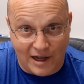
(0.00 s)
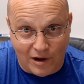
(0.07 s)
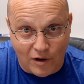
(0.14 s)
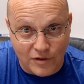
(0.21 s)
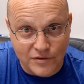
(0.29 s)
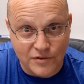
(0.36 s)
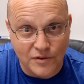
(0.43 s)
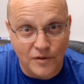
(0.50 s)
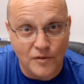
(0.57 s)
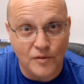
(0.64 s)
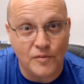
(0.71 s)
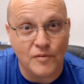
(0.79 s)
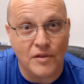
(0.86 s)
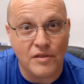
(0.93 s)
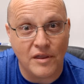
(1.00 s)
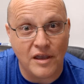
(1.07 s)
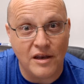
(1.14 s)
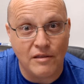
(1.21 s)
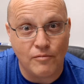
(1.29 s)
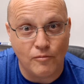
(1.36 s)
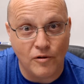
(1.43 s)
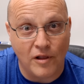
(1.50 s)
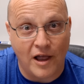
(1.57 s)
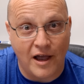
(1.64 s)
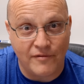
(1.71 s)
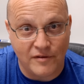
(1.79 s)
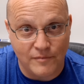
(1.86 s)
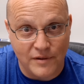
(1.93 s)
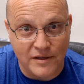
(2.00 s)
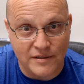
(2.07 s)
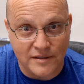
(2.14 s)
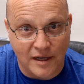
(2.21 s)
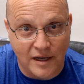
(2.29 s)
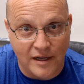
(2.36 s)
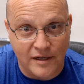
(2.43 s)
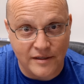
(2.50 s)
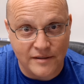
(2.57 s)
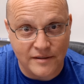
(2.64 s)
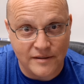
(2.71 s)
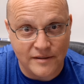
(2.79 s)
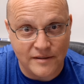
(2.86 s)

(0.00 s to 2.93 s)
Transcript: Also, seats will have to be assigned